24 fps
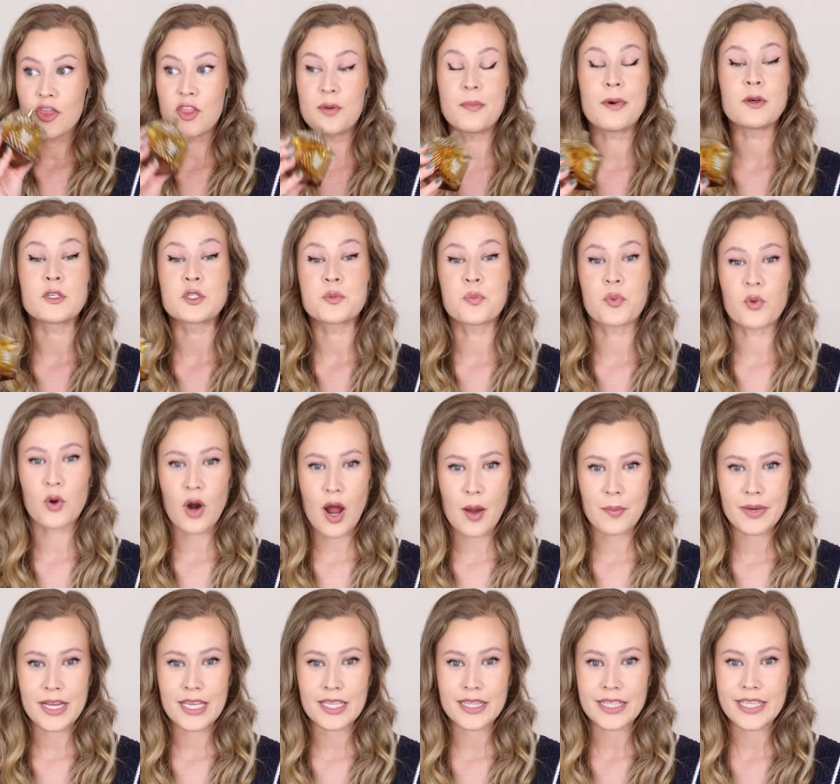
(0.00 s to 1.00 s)
the most
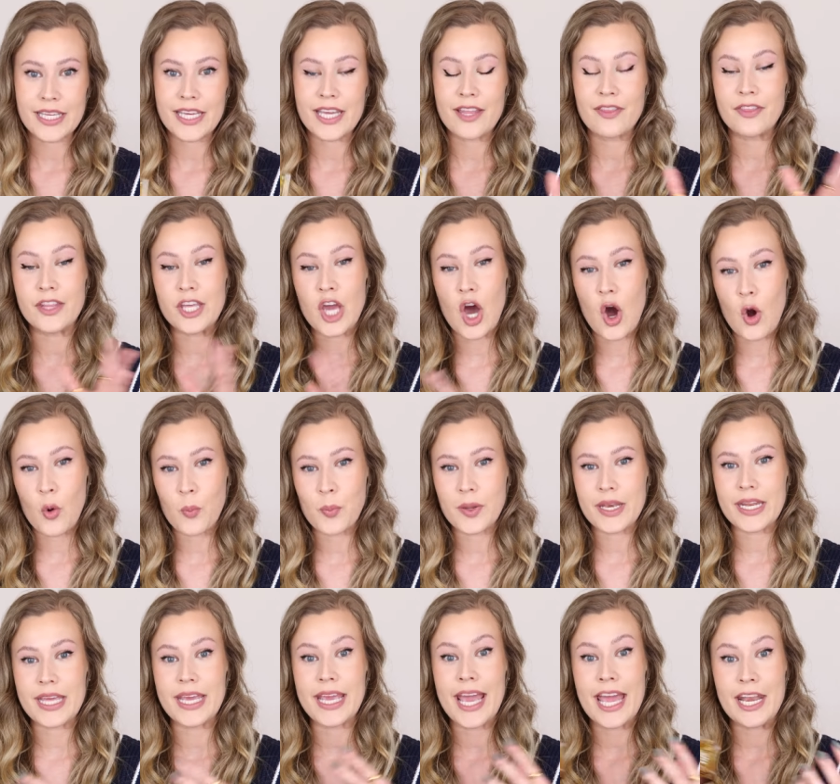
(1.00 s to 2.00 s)
prominently in the
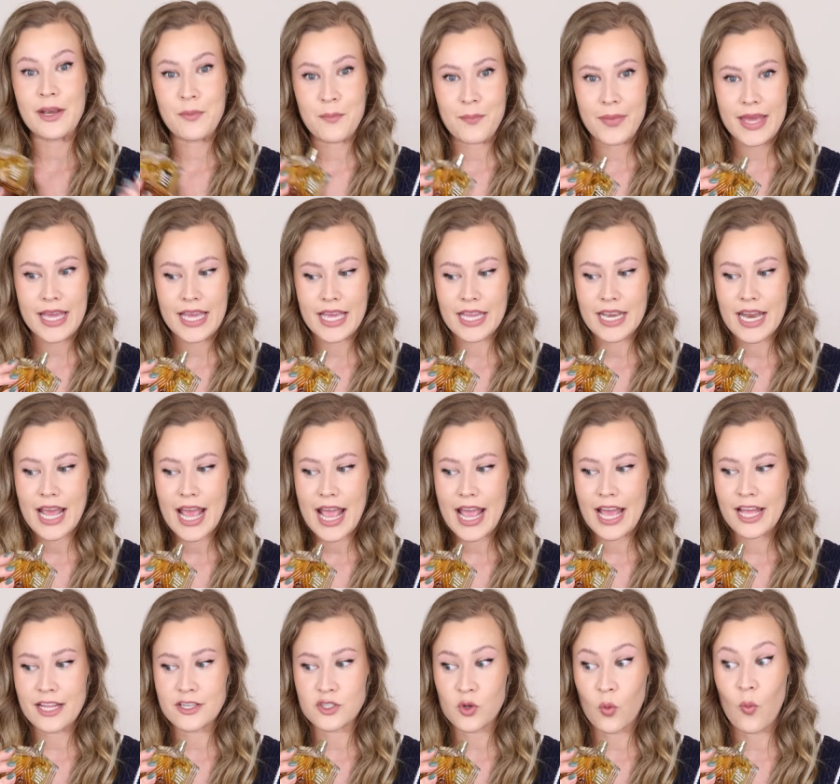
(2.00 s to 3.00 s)
opening and mid,
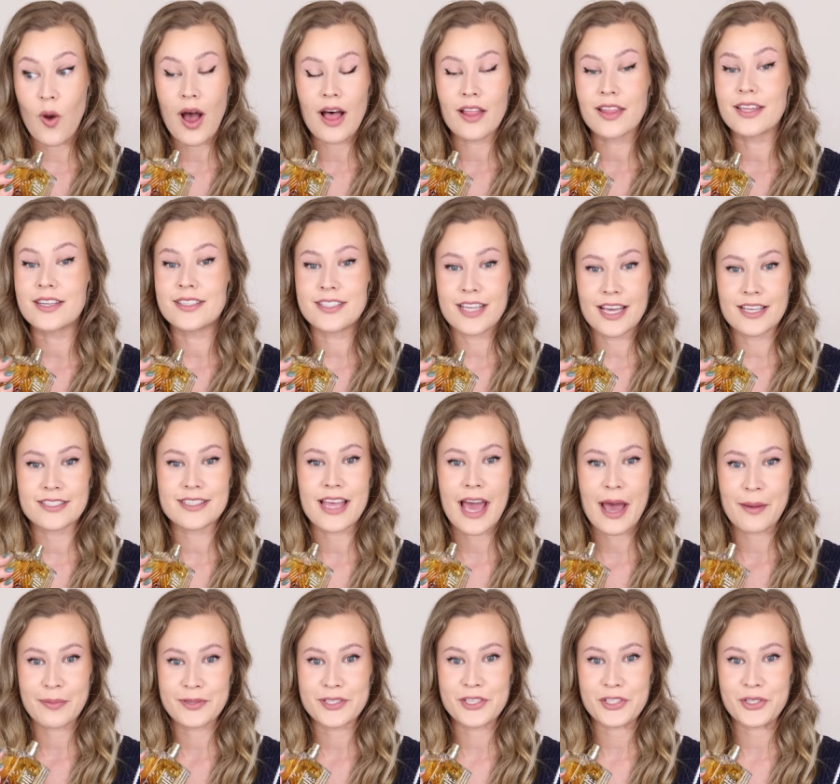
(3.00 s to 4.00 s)
and while it does
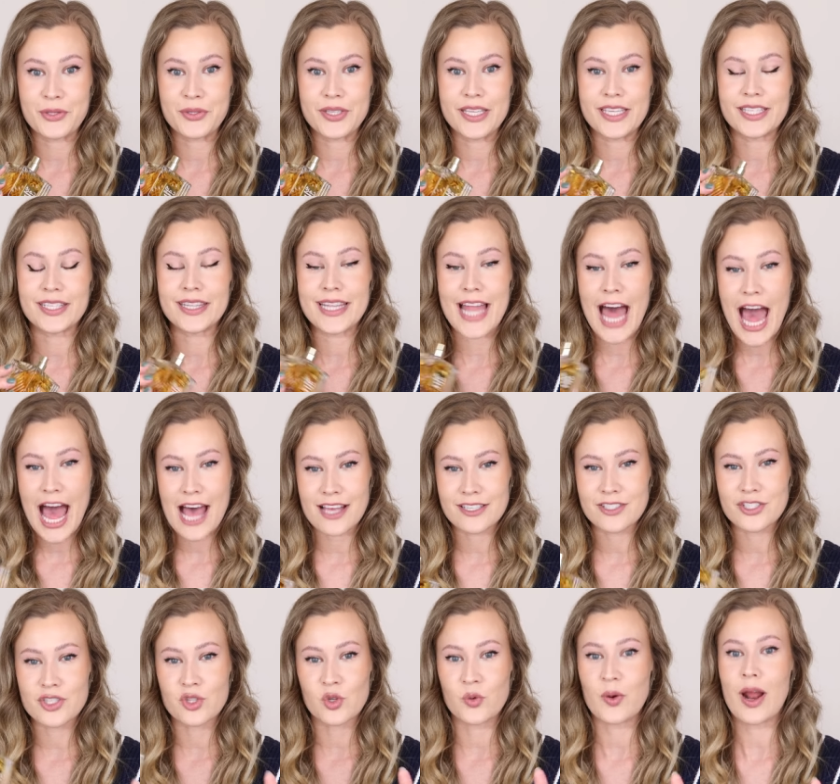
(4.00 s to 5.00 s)
absolutely
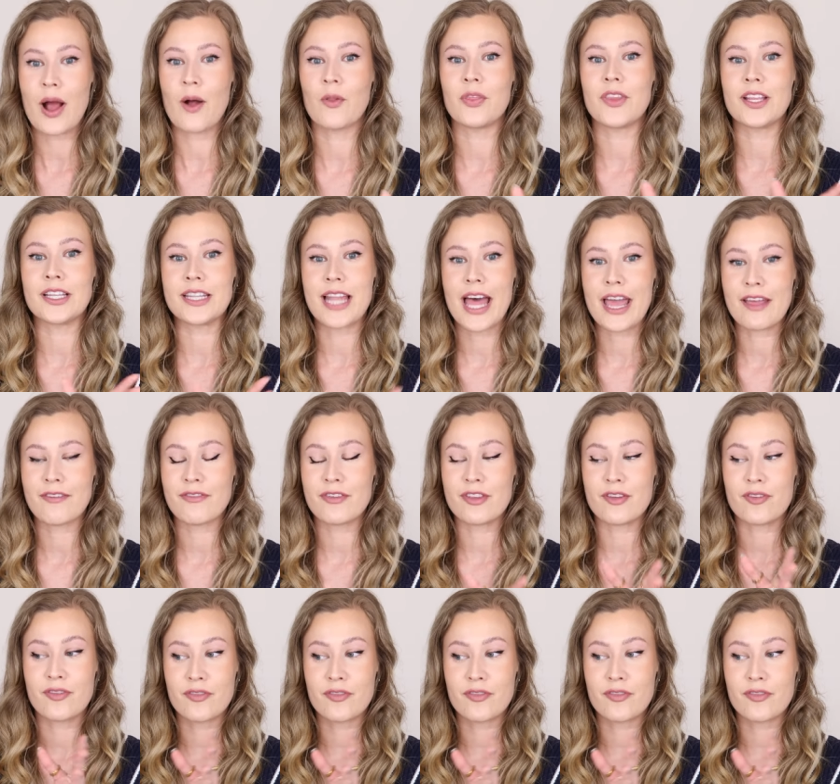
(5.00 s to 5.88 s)
last throughout the life of the